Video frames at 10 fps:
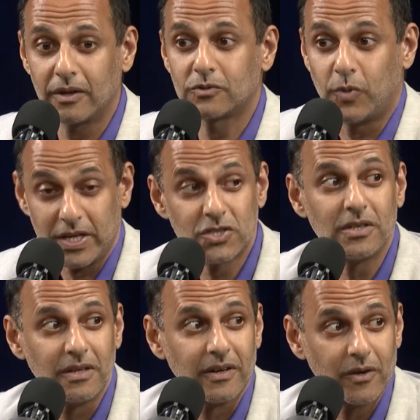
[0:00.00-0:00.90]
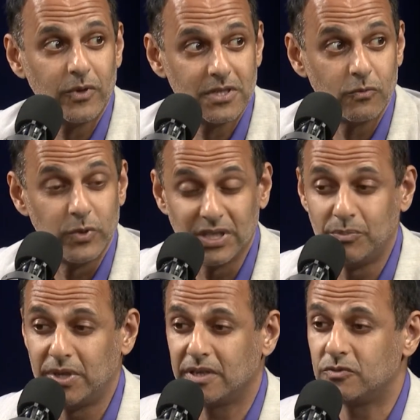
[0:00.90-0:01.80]
question there that we should really
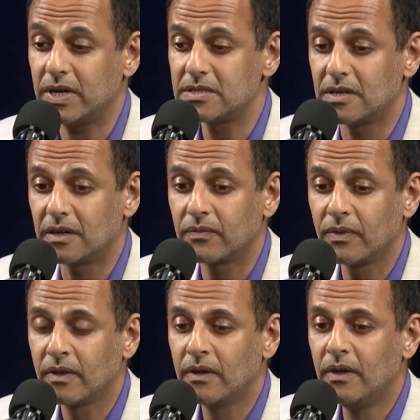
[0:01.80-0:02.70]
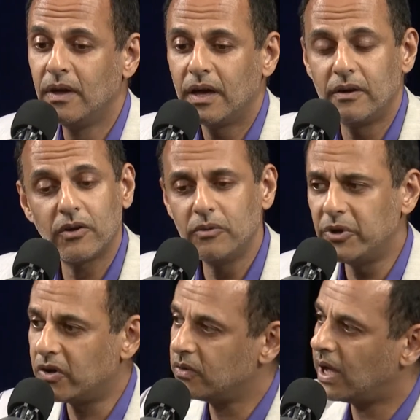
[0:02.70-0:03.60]
be addressing. And, you
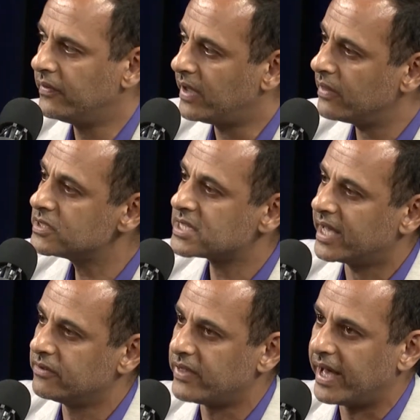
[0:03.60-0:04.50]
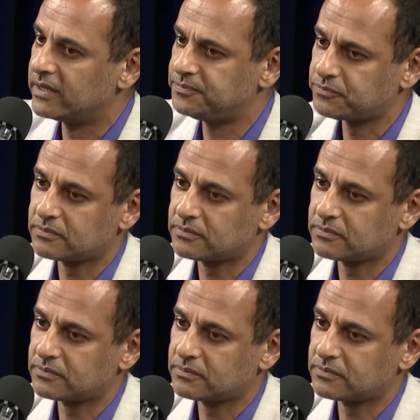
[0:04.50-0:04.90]
know, on the other side of that,